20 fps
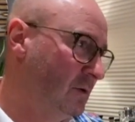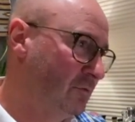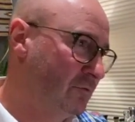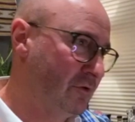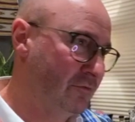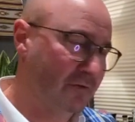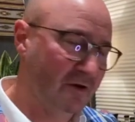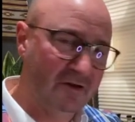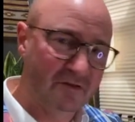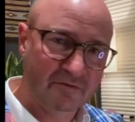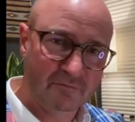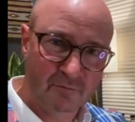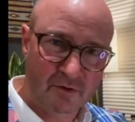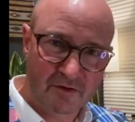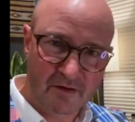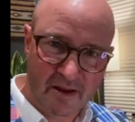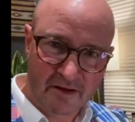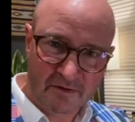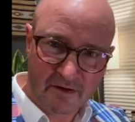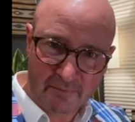we raised, we
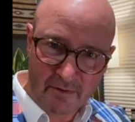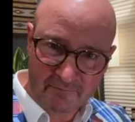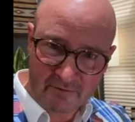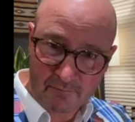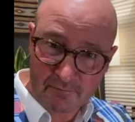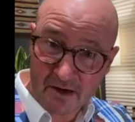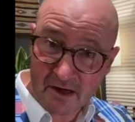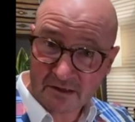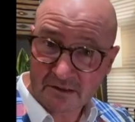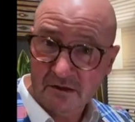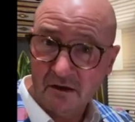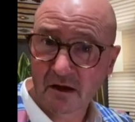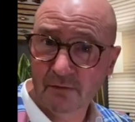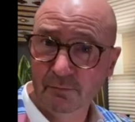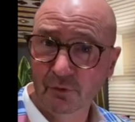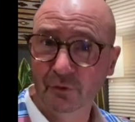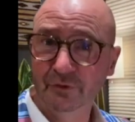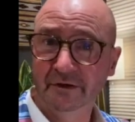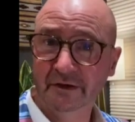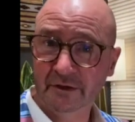ended up having a black tie
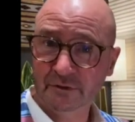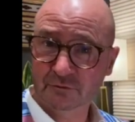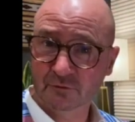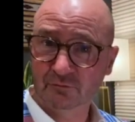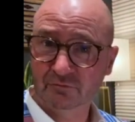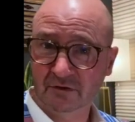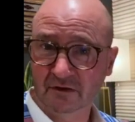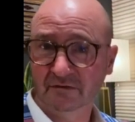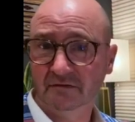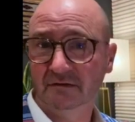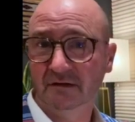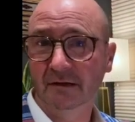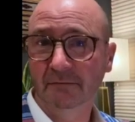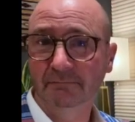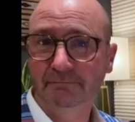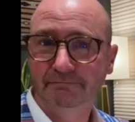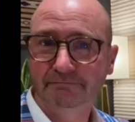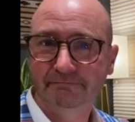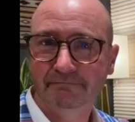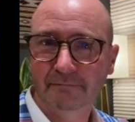ball at the National Press
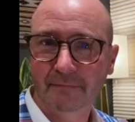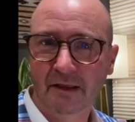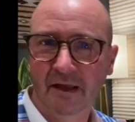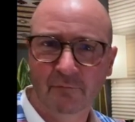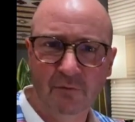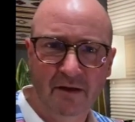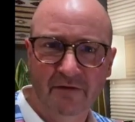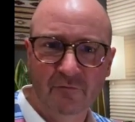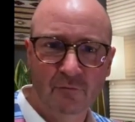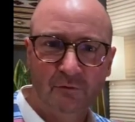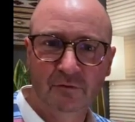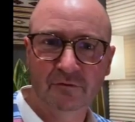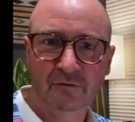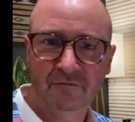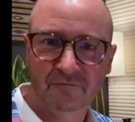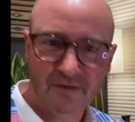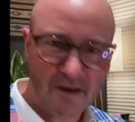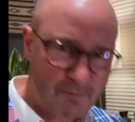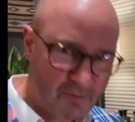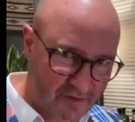Club. And everyone looked
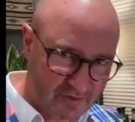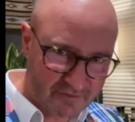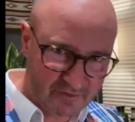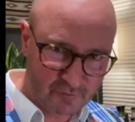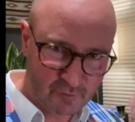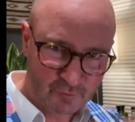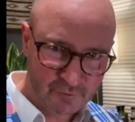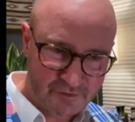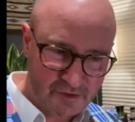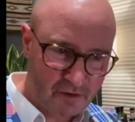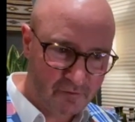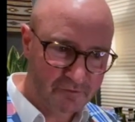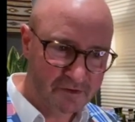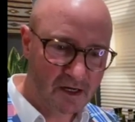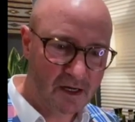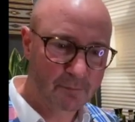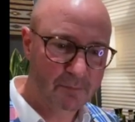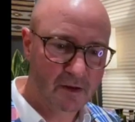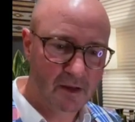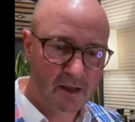fabulous and all dolled
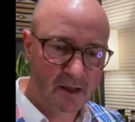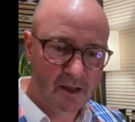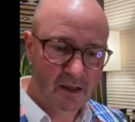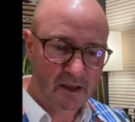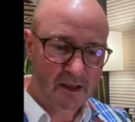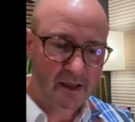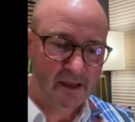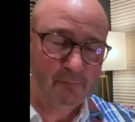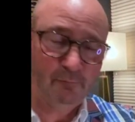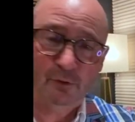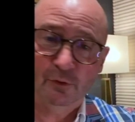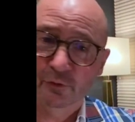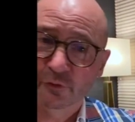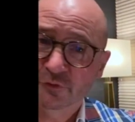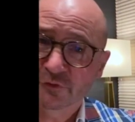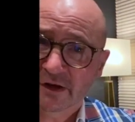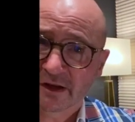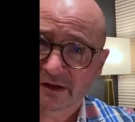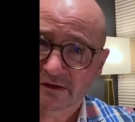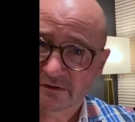up, and we all
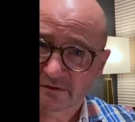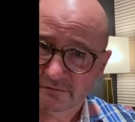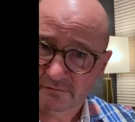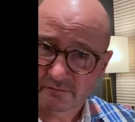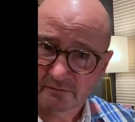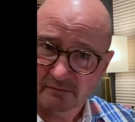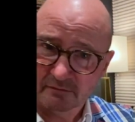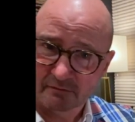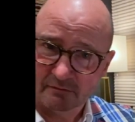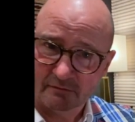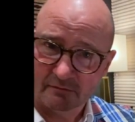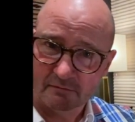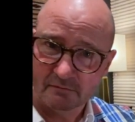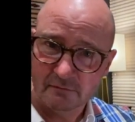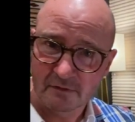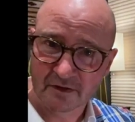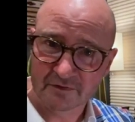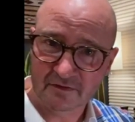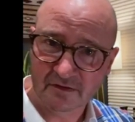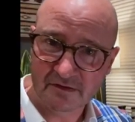drank
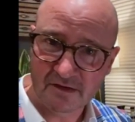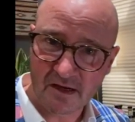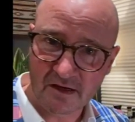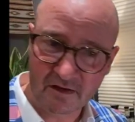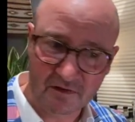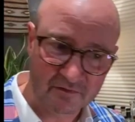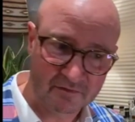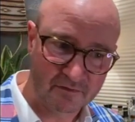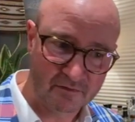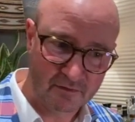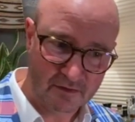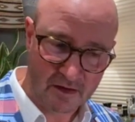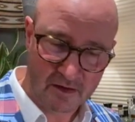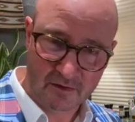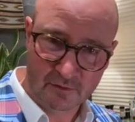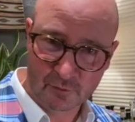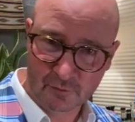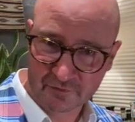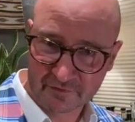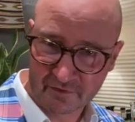my centinis, uh,
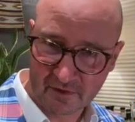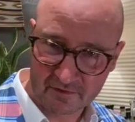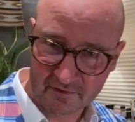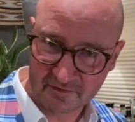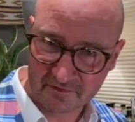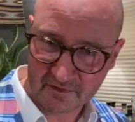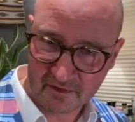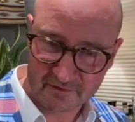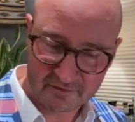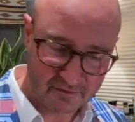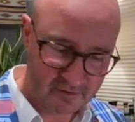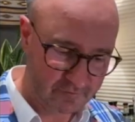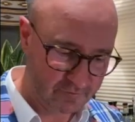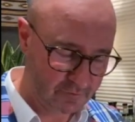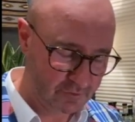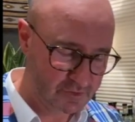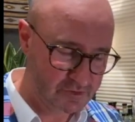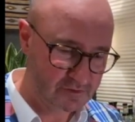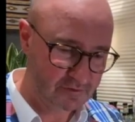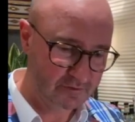Northside and Southside
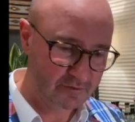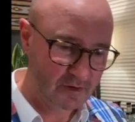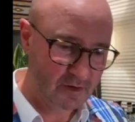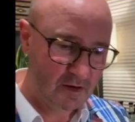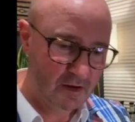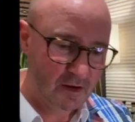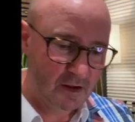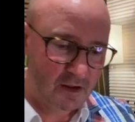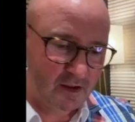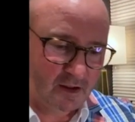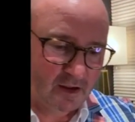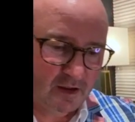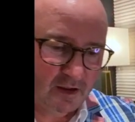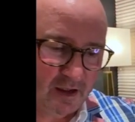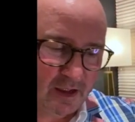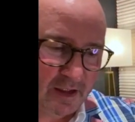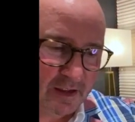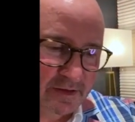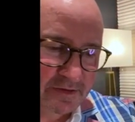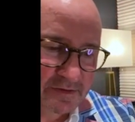versions.
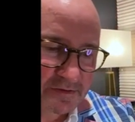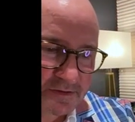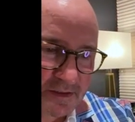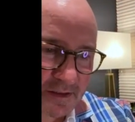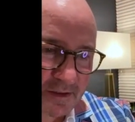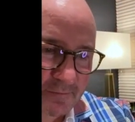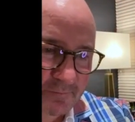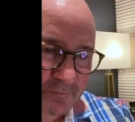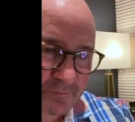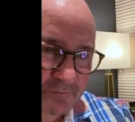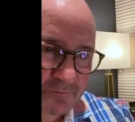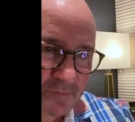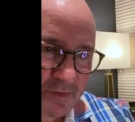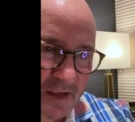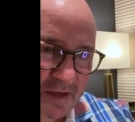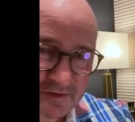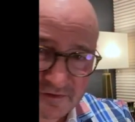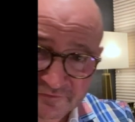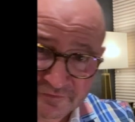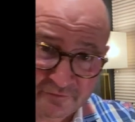And um,
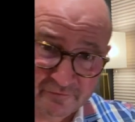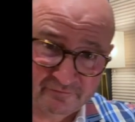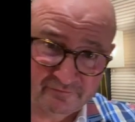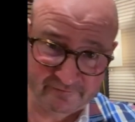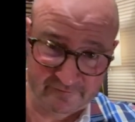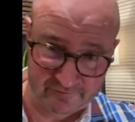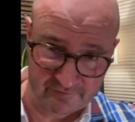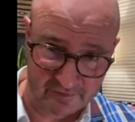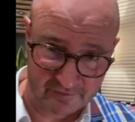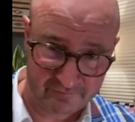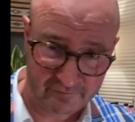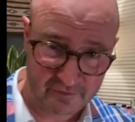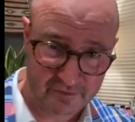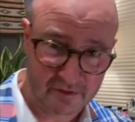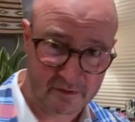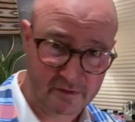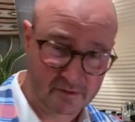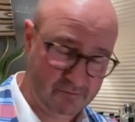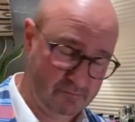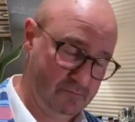and just for the, just for
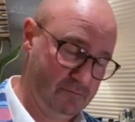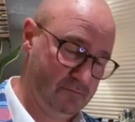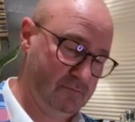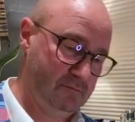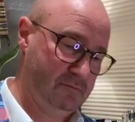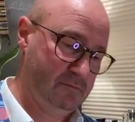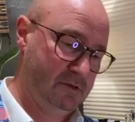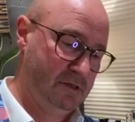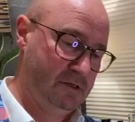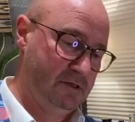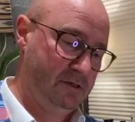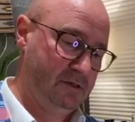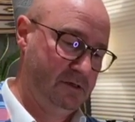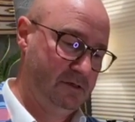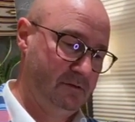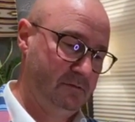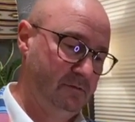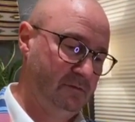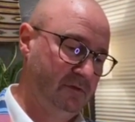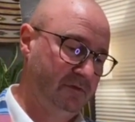the uh,
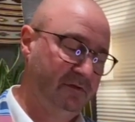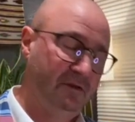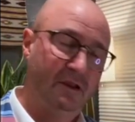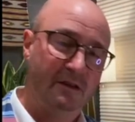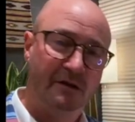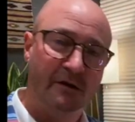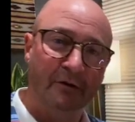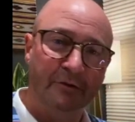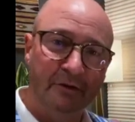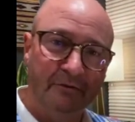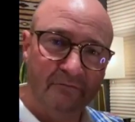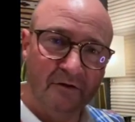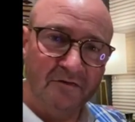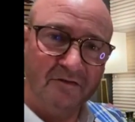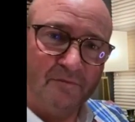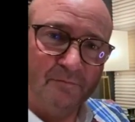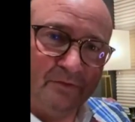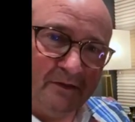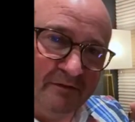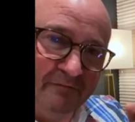so you know the
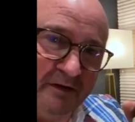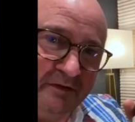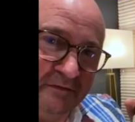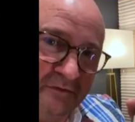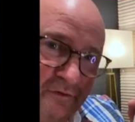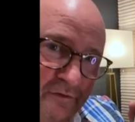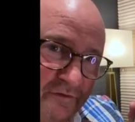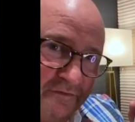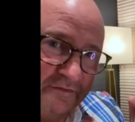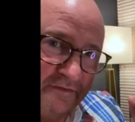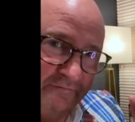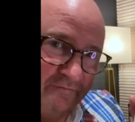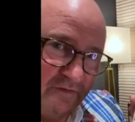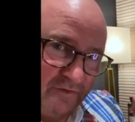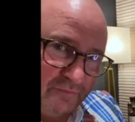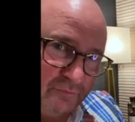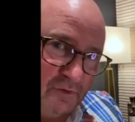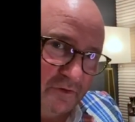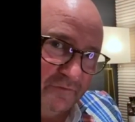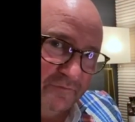recipe that used
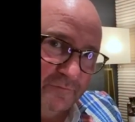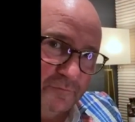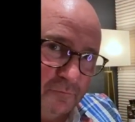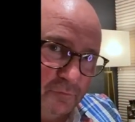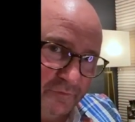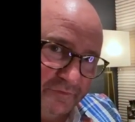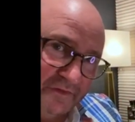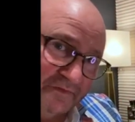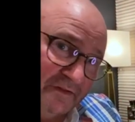this one for was the